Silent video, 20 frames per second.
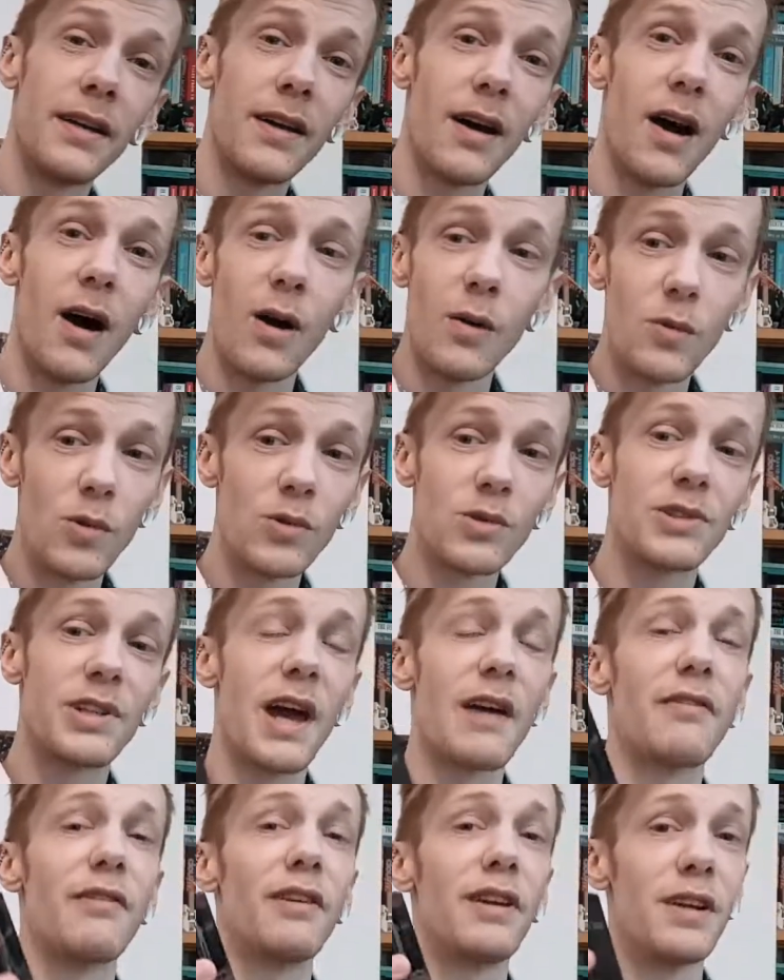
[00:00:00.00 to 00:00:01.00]
I will
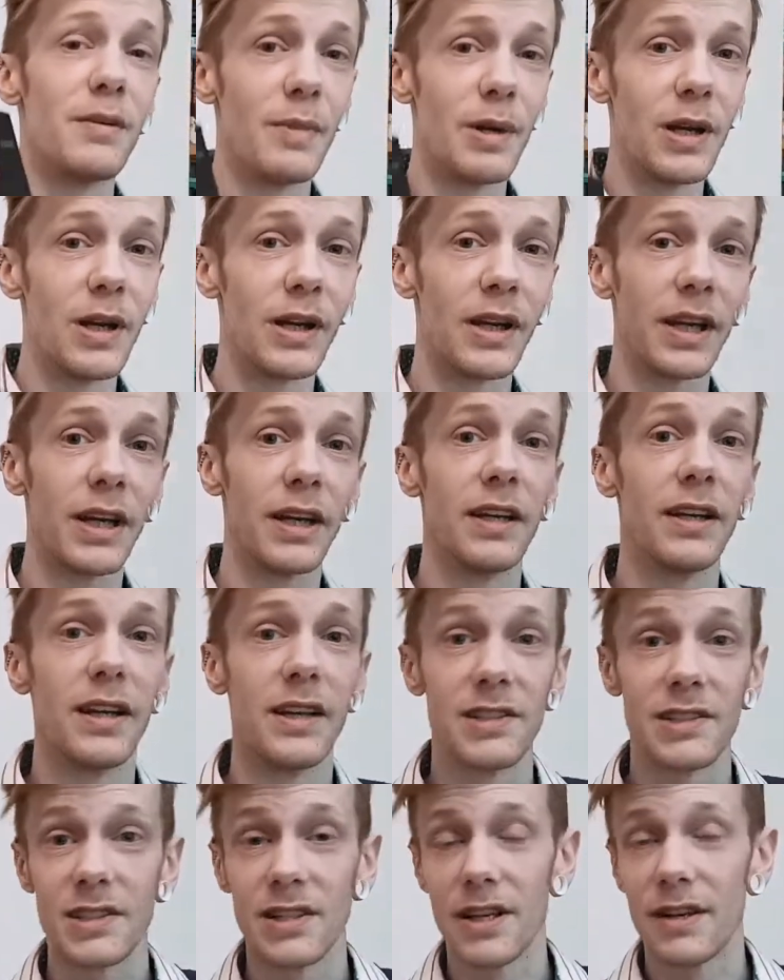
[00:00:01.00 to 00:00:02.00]
definitely be looking at
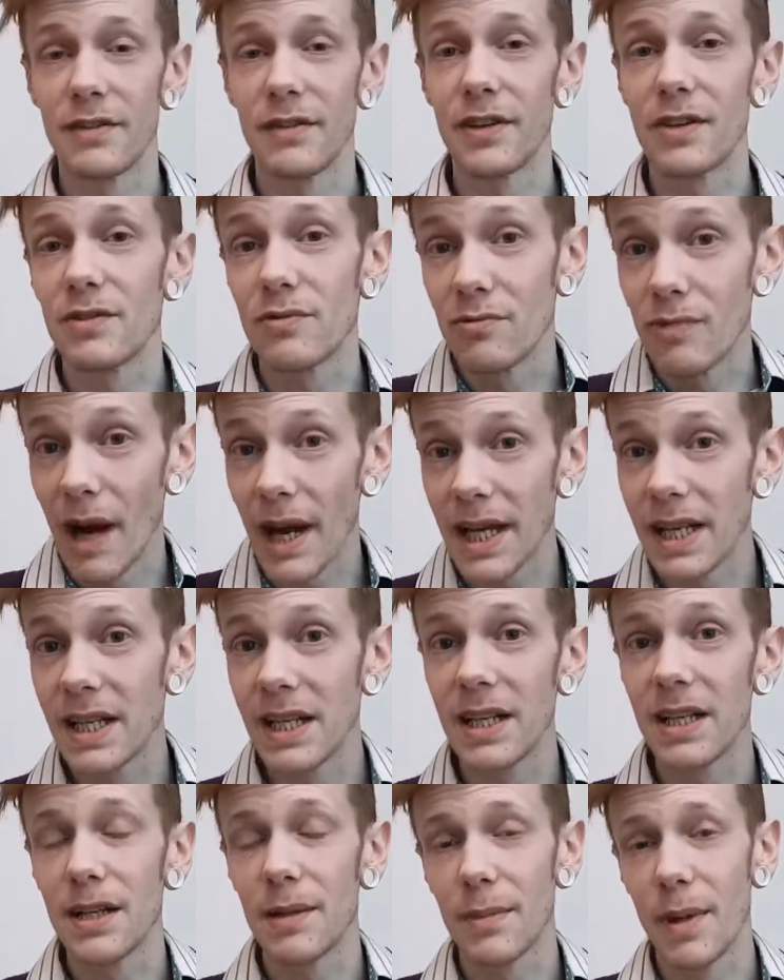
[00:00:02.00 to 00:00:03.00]
this. And if it's
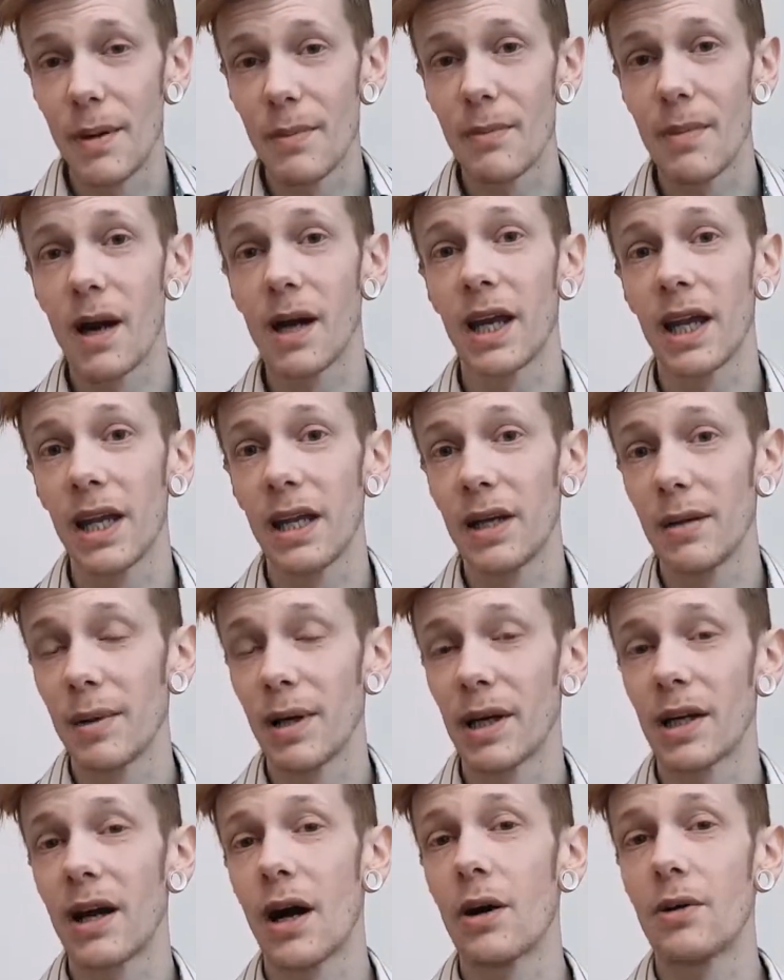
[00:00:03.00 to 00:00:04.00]
rainy and a bit muggy and a
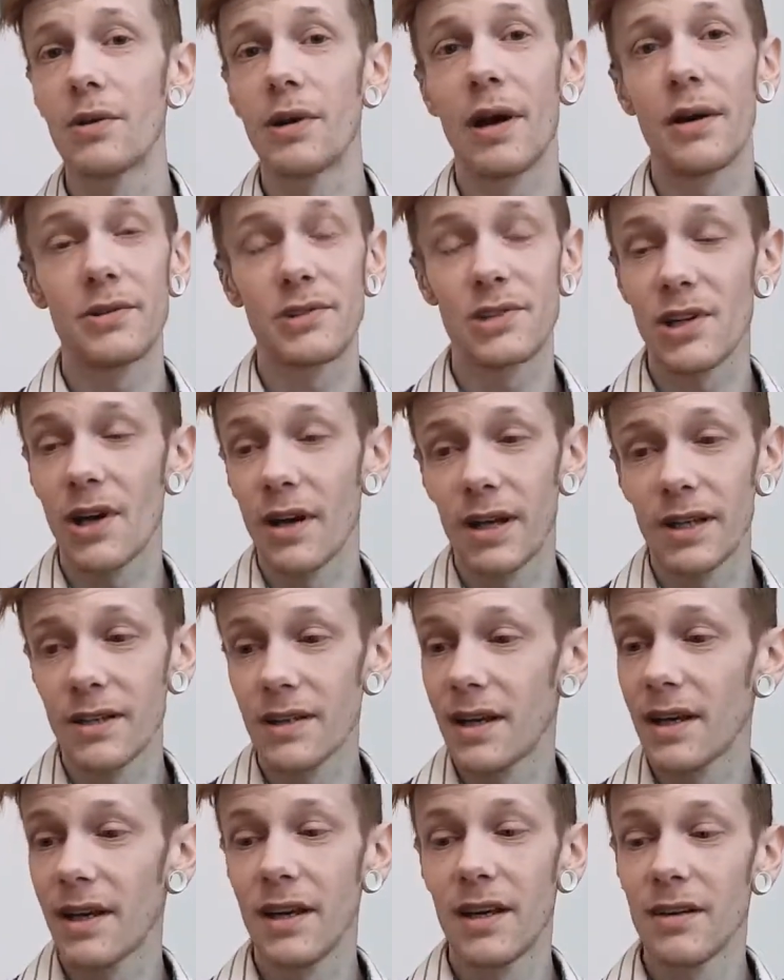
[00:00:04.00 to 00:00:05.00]
bit cold outside,
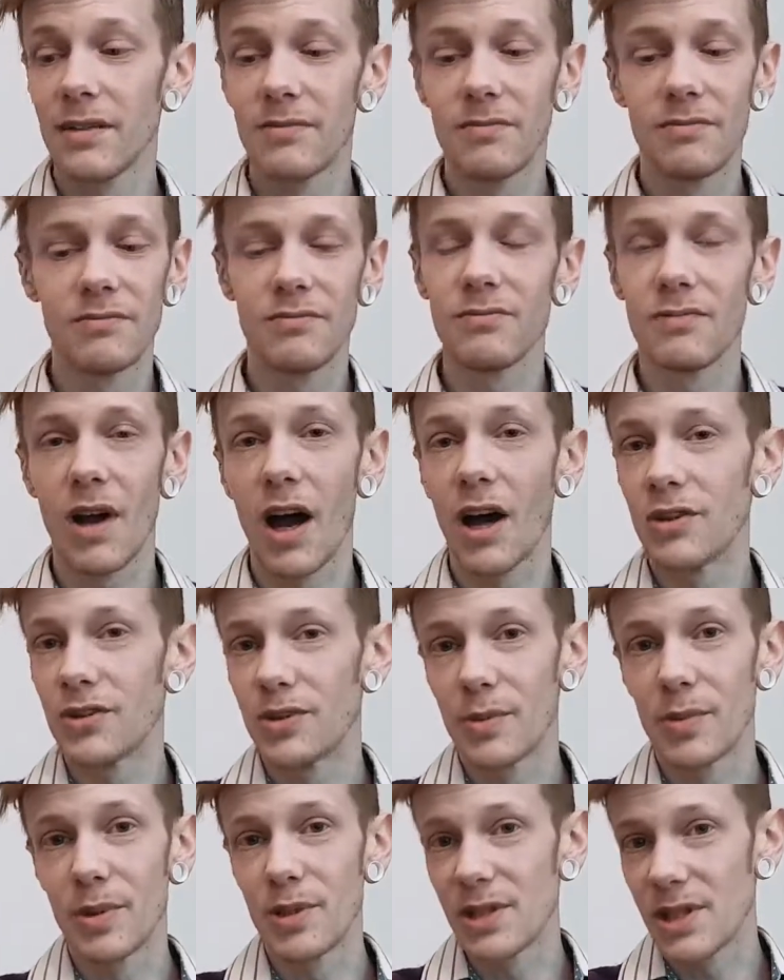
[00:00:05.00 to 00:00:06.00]

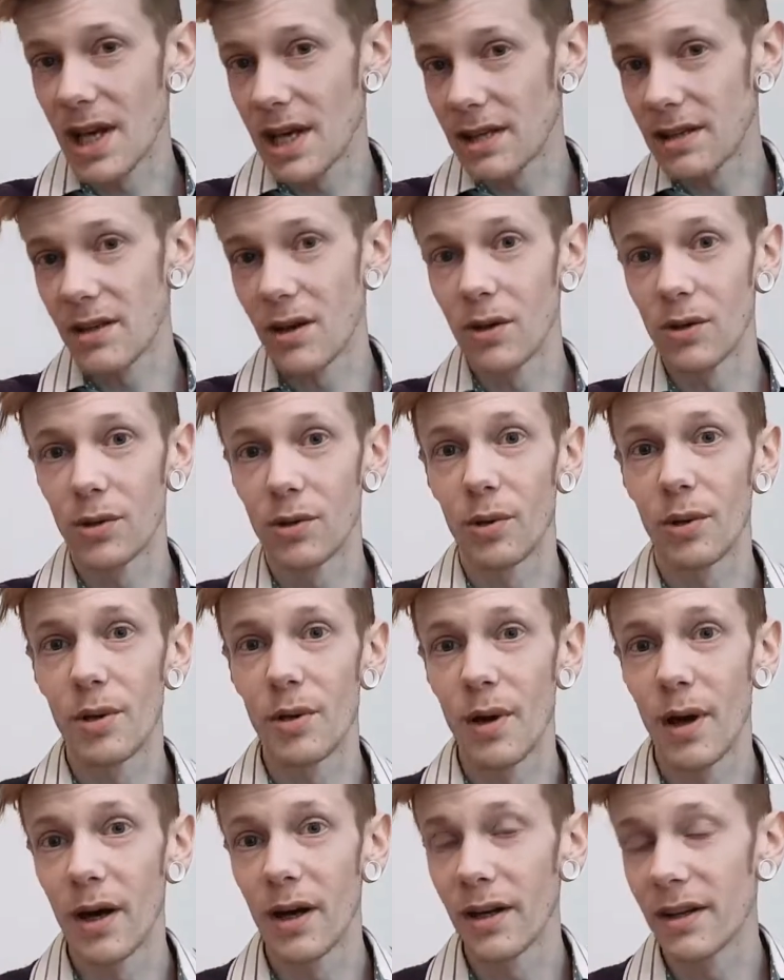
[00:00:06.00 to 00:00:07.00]
100% Encre
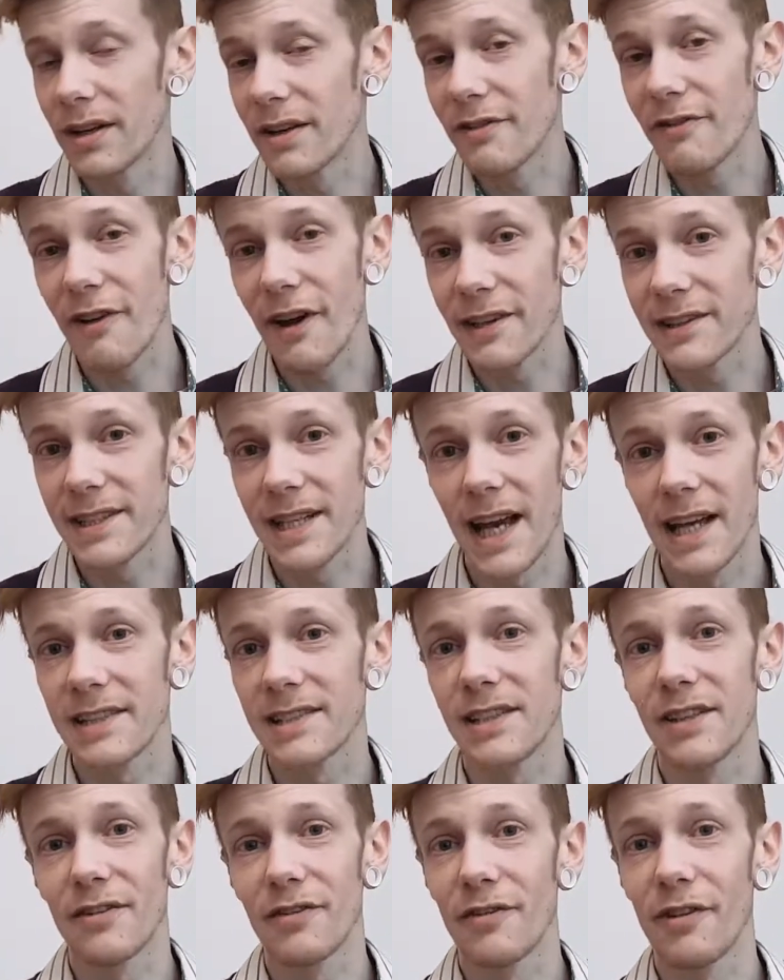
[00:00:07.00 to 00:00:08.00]
Noire.
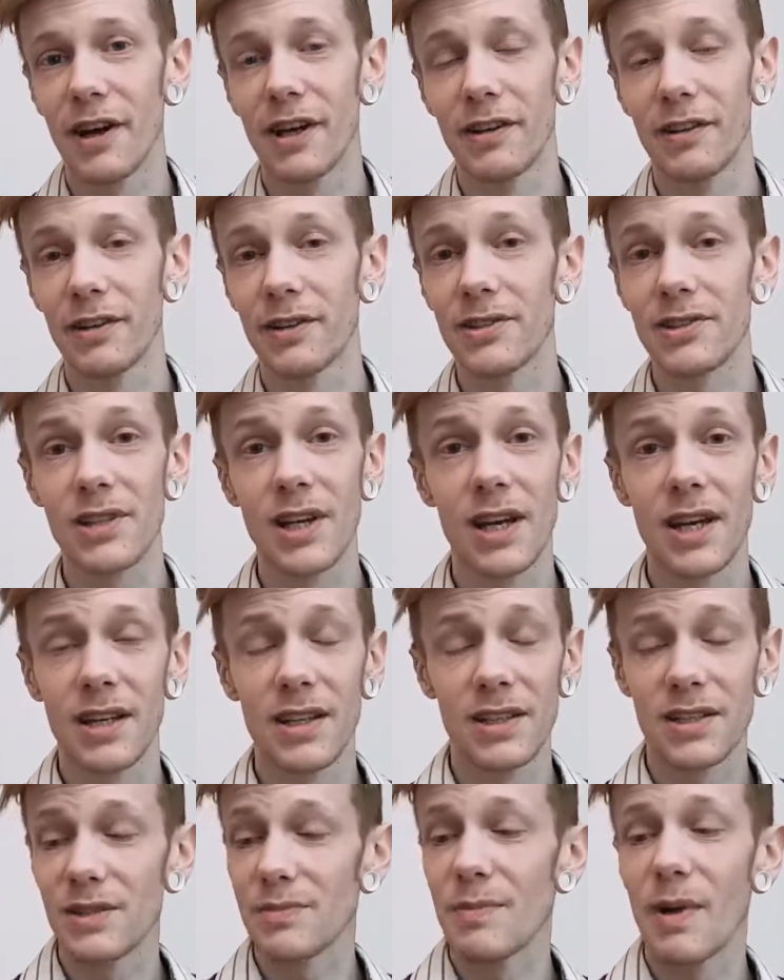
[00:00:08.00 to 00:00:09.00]
Fantastic fragrance.
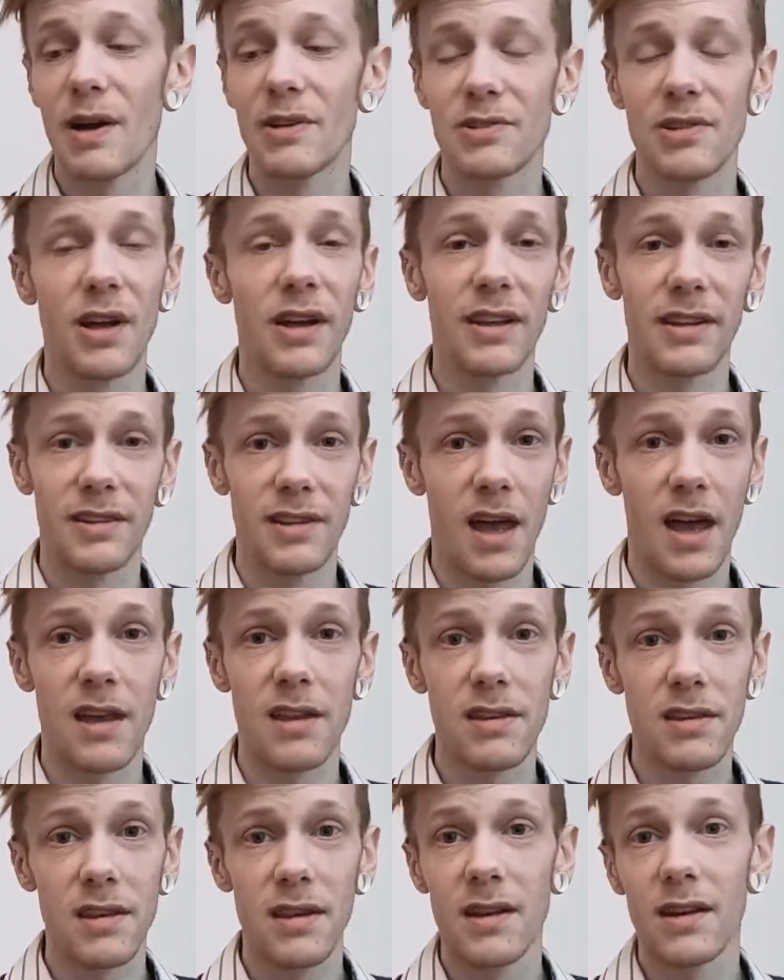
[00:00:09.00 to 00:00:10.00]
It smells like
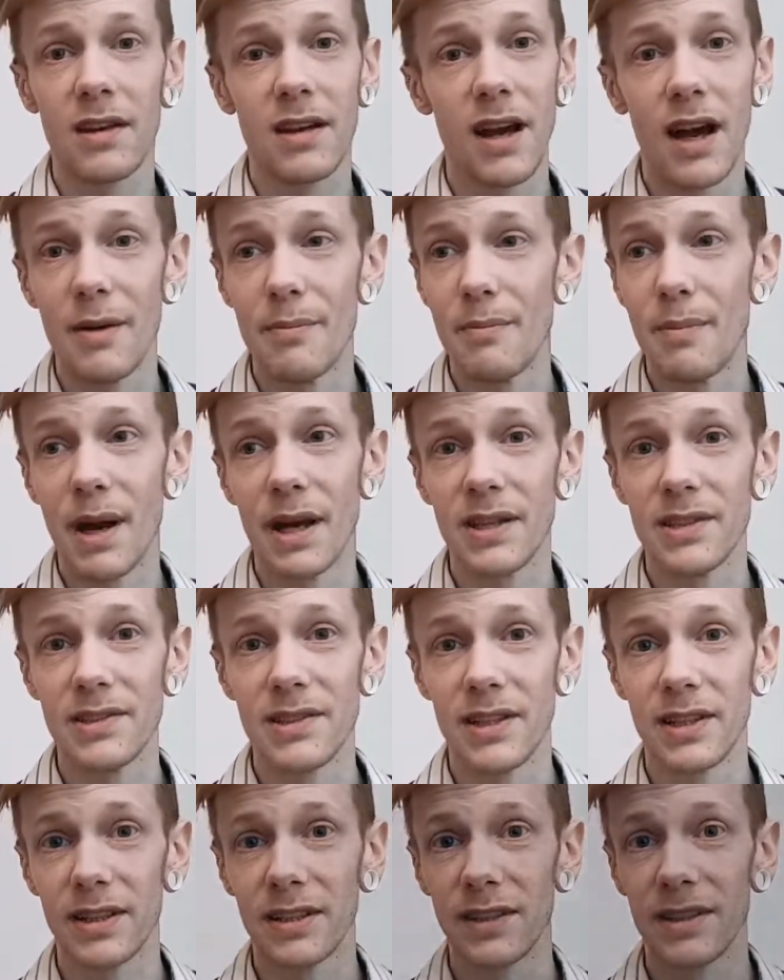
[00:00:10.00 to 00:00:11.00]
death.
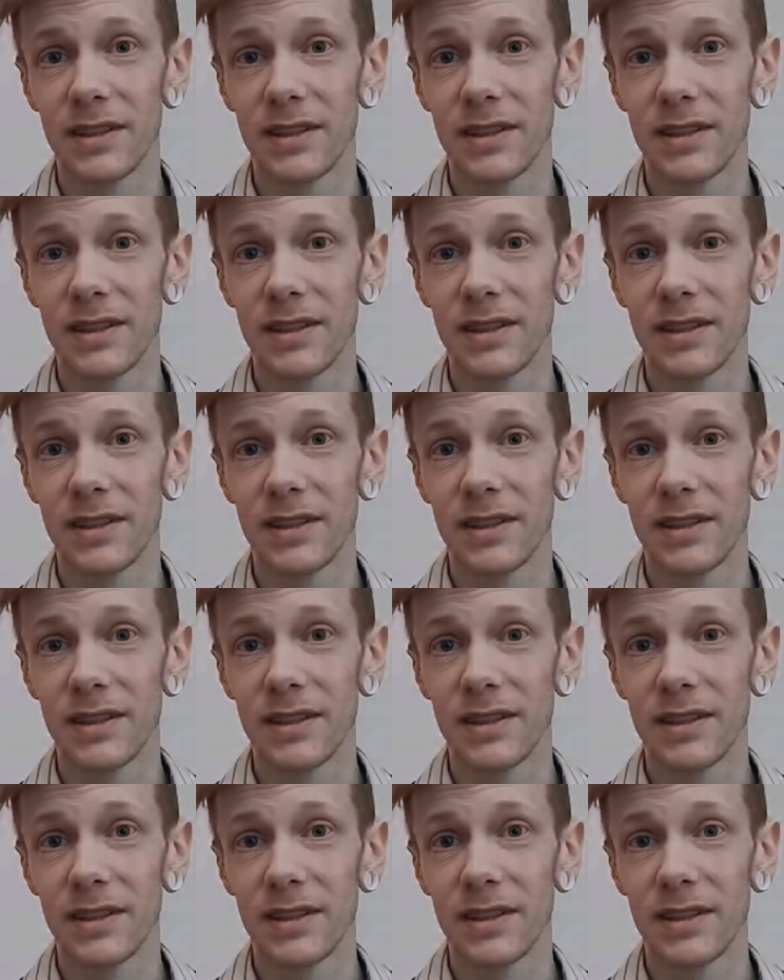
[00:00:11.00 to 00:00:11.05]
Amazing.